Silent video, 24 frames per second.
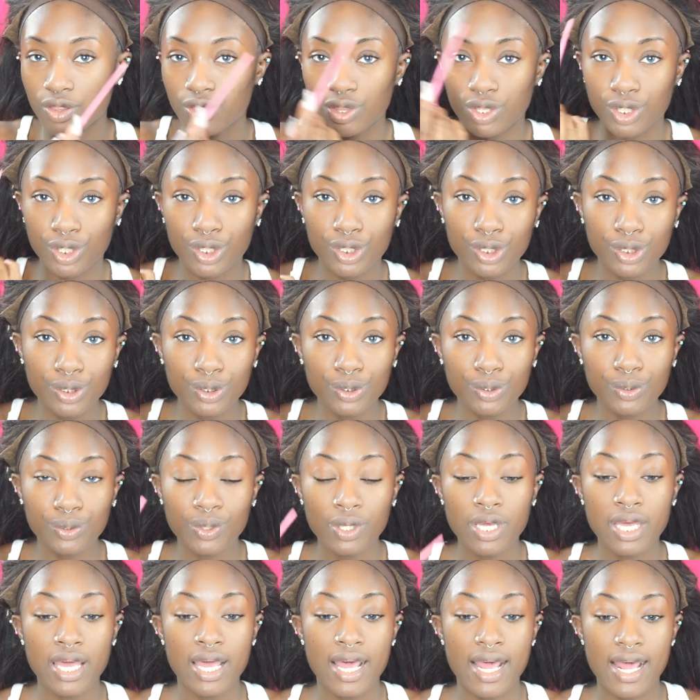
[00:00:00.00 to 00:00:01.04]
the
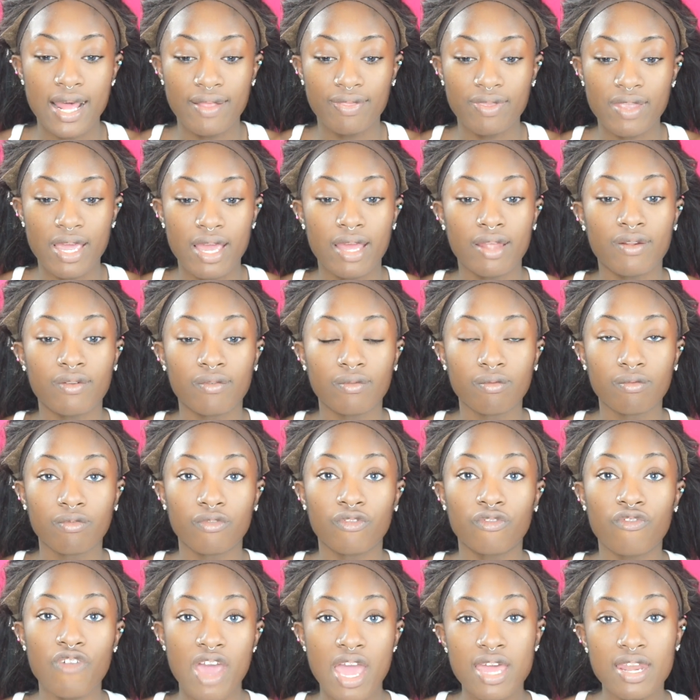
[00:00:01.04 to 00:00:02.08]
glue and then
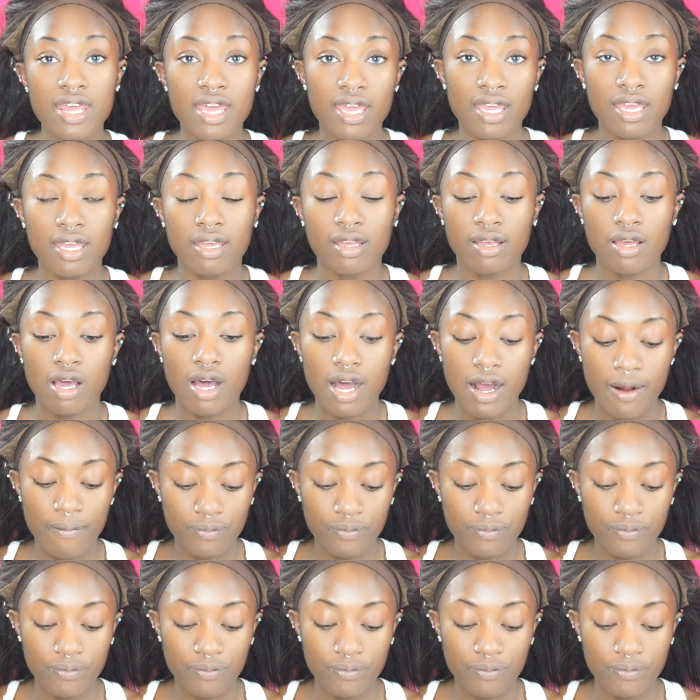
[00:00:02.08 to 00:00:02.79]
fan it.